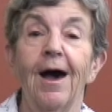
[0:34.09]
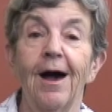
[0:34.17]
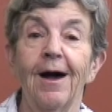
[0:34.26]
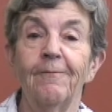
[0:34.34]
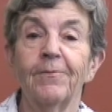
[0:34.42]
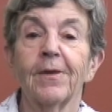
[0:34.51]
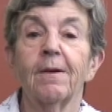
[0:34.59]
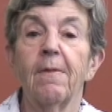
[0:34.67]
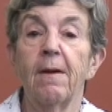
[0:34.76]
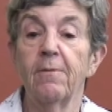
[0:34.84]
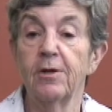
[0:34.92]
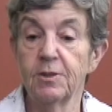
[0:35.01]
Um,
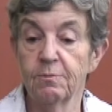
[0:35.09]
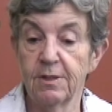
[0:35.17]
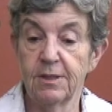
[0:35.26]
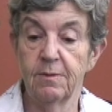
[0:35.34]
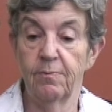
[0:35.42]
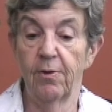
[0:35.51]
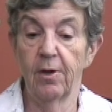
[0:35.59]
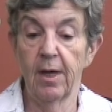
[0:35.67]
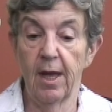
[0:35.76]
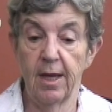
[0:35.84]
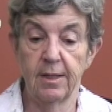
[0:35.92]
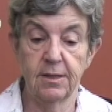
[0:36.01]
my most recent book
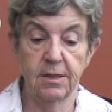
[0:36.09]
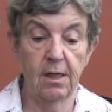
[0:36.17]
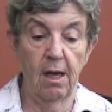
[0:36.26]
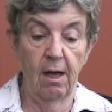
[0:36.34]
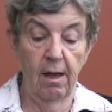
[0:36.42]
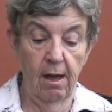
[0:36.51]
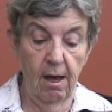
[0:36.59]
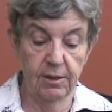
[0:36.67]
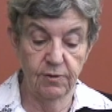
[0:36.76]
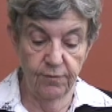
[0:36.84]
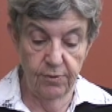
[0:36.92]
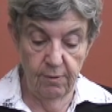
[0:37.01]
is uh,
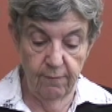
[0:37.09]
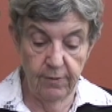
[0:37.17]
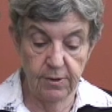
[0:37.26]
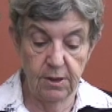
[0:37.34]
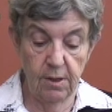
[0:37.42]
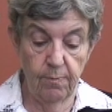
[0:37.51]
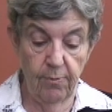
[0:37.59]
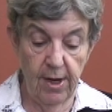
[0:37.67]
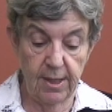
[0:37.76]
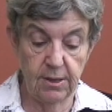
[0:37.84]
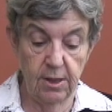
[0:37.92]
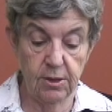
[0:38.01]
Oxford University
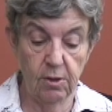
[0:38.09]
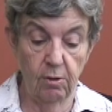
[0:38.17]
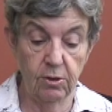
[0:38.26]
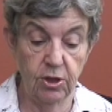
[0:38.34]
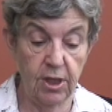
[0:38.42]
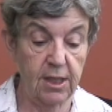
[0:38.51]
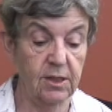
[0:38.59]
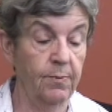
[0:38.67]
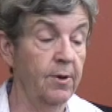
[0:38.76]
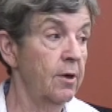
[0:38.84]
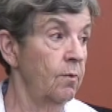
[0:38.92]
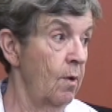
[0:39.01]
Press, and it's called
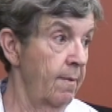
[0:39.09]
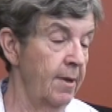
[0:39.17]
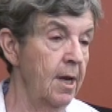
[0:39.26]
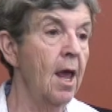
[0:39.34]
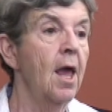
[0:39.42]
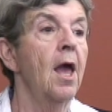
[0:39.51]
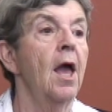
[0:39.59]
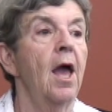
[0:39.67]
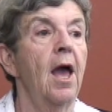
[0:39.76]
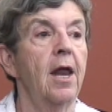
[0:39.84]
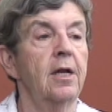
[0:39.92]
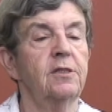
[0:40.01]
Shakespeare and Women,
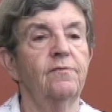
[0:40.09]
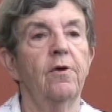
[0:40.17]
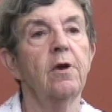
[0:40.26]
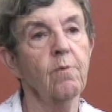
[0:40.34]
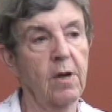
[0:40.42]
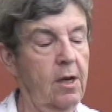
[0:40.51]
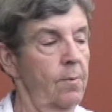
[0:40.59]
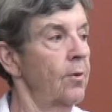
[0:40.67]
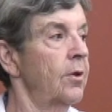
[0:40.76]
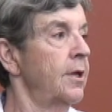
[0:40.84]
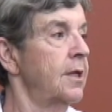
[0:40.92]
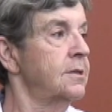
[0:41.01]
and it's very
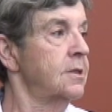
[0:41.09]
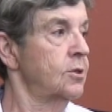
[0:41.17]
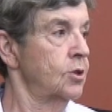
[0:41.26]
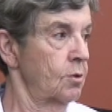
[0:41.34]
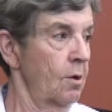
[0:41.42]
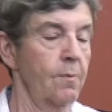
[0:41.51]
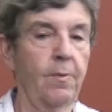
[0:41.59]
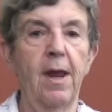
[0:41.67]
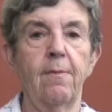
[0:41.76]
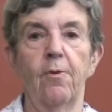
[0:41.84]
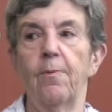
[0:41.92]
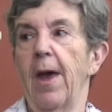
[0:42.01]
readable, and it's a short
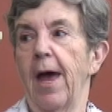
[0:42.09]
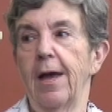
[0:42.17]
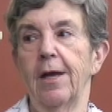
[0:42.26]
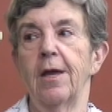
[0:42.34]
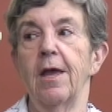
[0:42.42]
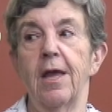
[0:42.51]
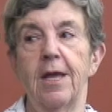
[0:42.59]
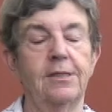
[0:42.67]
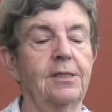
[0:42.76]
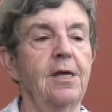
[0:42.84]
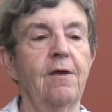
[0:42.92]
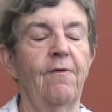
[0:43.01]
paperback,
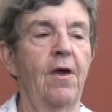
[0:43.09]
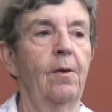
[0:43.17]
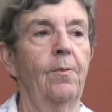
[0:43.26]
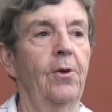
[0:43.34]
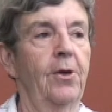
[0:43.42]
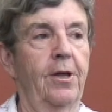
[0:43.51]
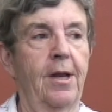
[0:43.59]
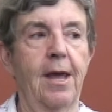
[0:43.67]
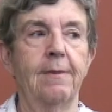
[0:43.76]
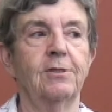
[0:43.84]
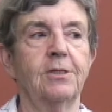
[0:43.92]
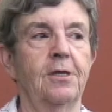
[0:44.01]
easily available on
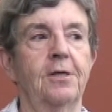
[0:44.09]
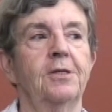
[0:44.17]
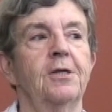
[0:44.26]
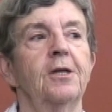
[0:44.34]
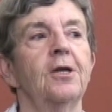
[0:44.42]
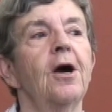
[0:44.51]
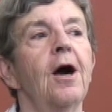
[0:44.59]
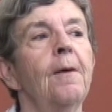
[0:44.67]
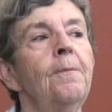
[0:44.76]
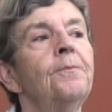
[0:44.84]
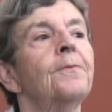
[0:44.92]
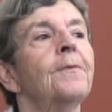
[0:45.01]
Amazon.com.